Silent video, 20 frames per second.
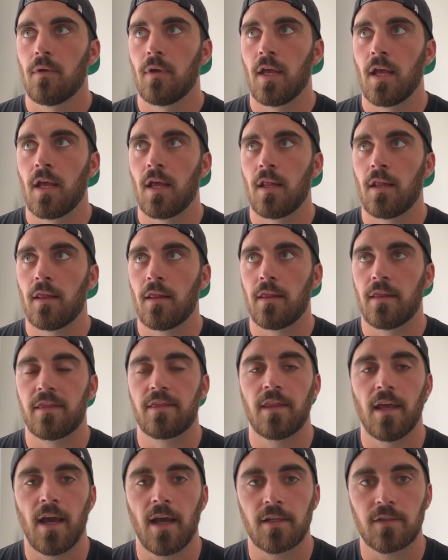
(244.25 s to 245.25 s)
and
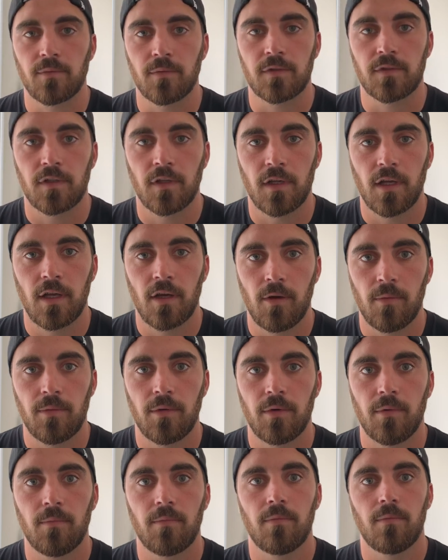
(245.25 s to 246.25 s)
that's what's going to help
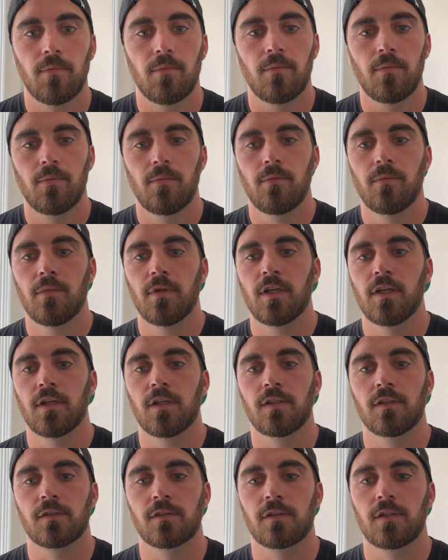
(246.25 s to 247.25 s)
him,
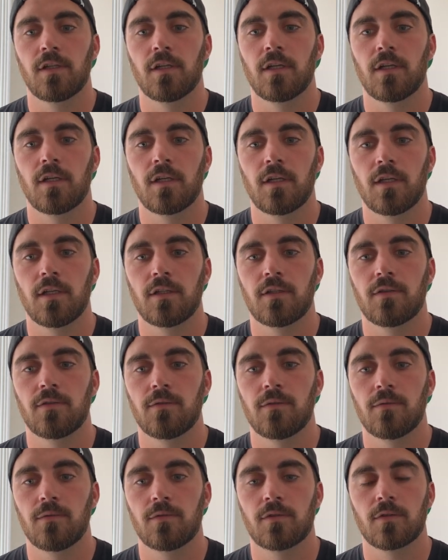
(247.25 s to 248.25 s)
is getting
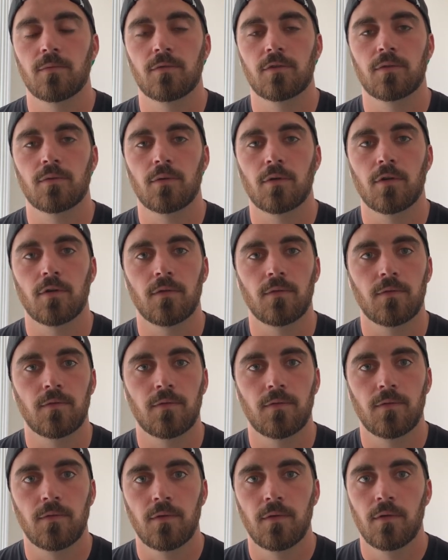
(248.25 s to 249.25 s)
into some sort of
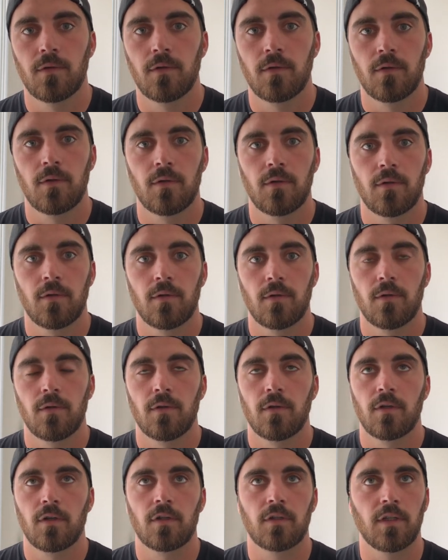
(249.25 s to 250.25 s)

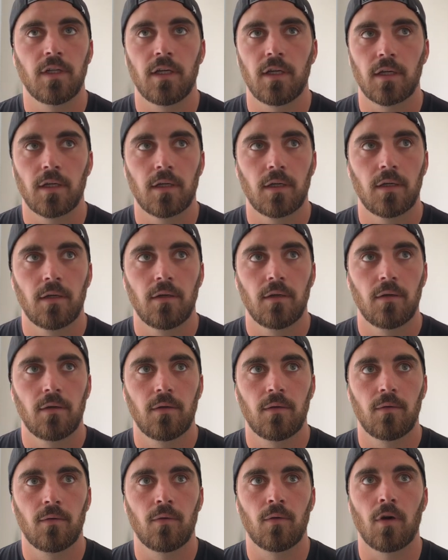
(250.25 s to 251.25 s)
clinic
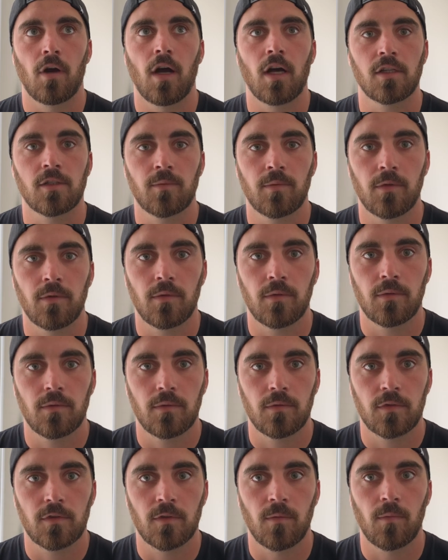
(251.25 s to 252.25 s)
or hospital
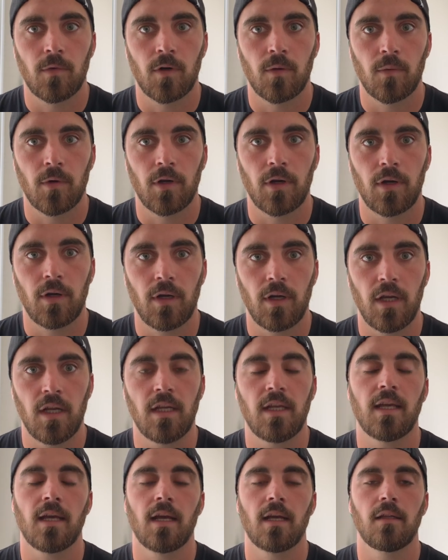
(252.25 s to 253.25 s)
somewhere where he
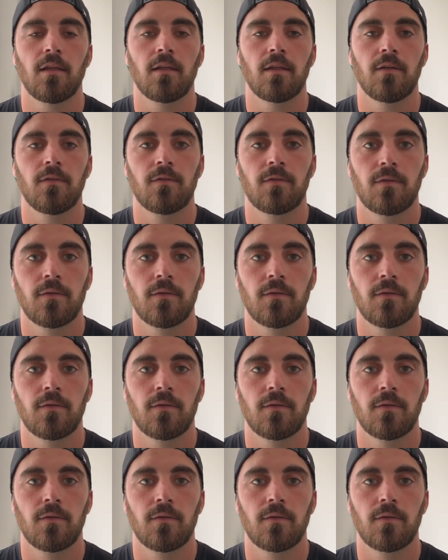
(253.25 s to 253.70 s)
can't leave,